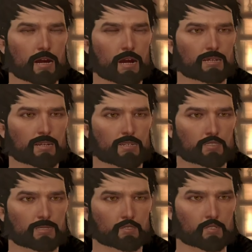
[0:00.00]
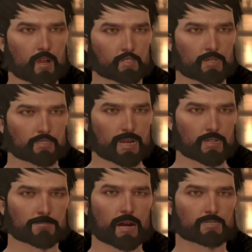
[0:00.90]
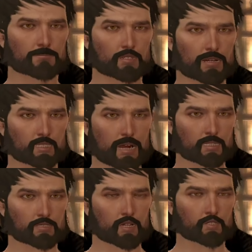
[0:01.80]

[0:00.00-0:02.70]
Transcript: I hear you know where I can find a Ferelden Grey